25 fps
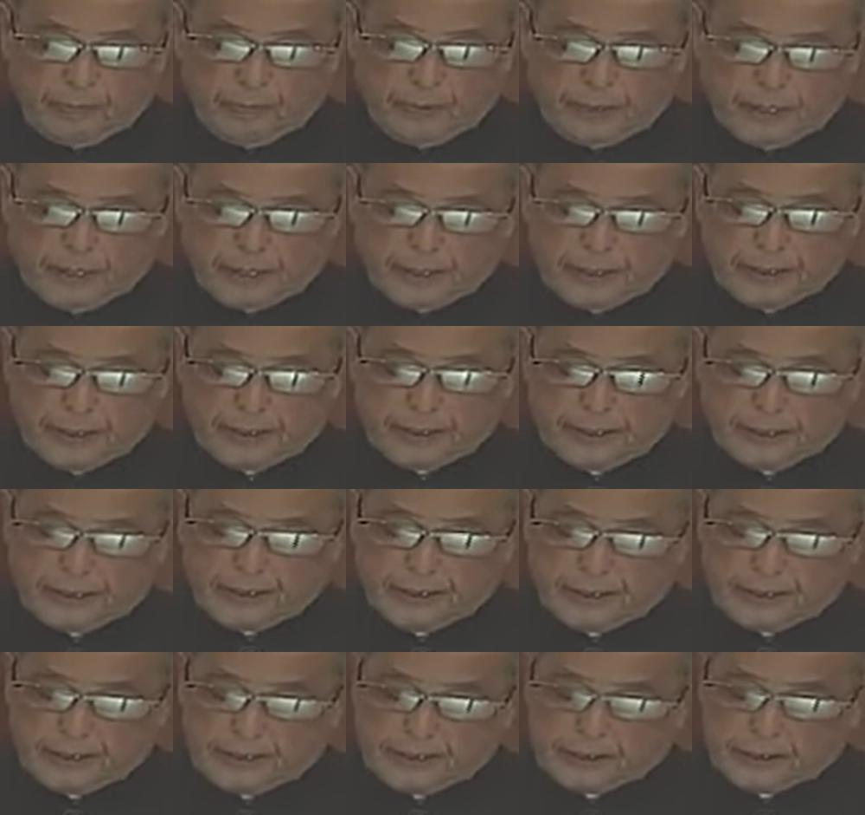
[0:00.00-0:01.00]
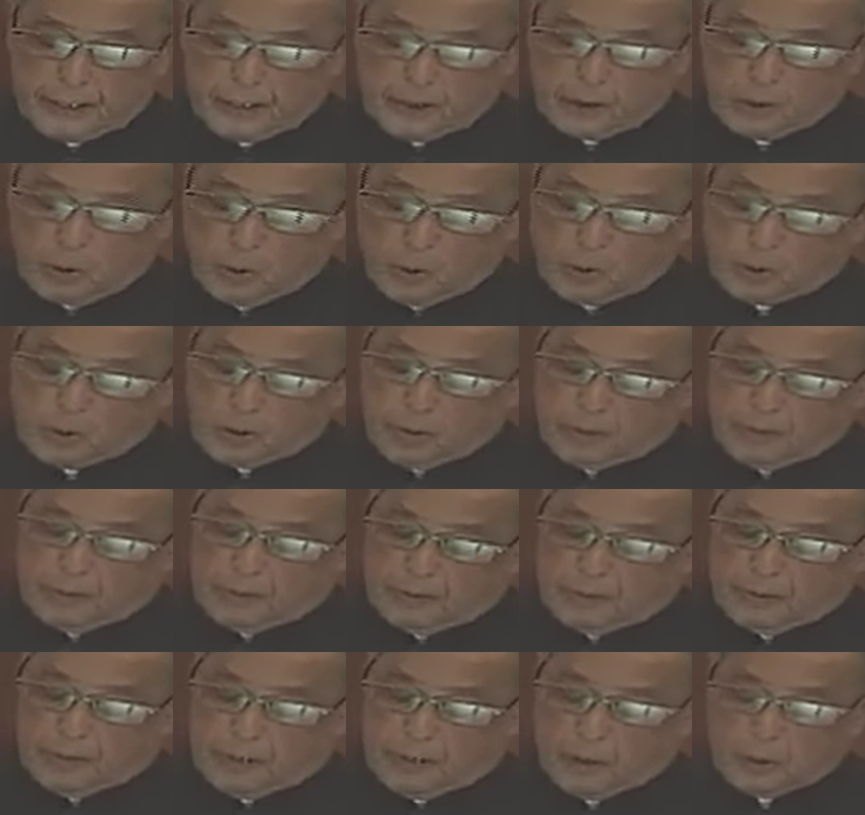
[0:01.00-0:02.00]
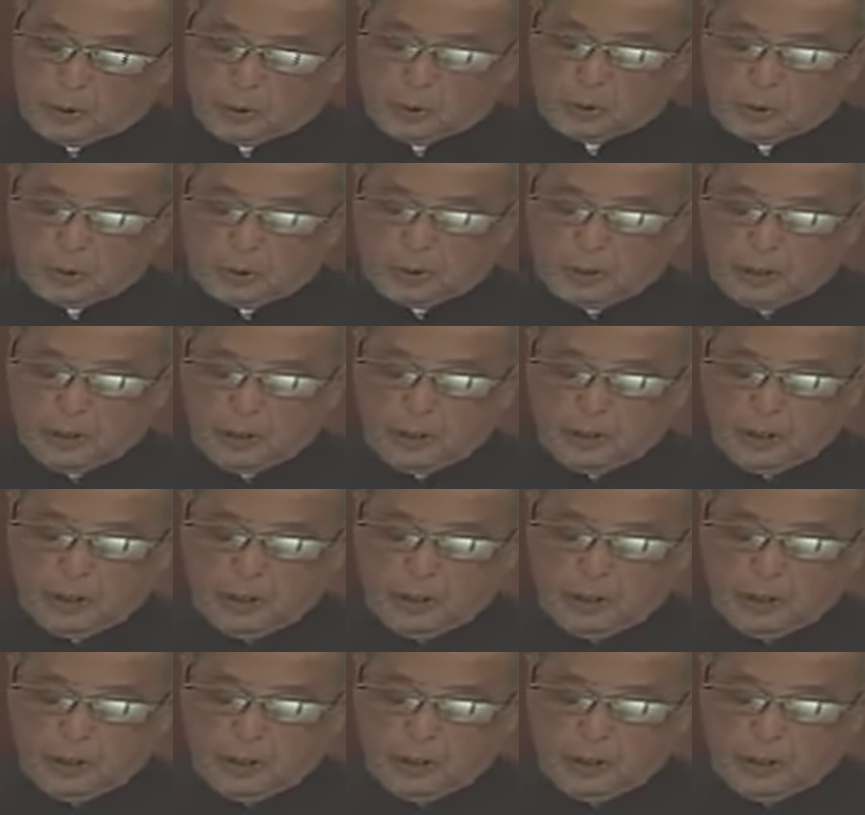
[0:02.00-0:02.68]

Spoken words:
Agriculture is the source of livelihood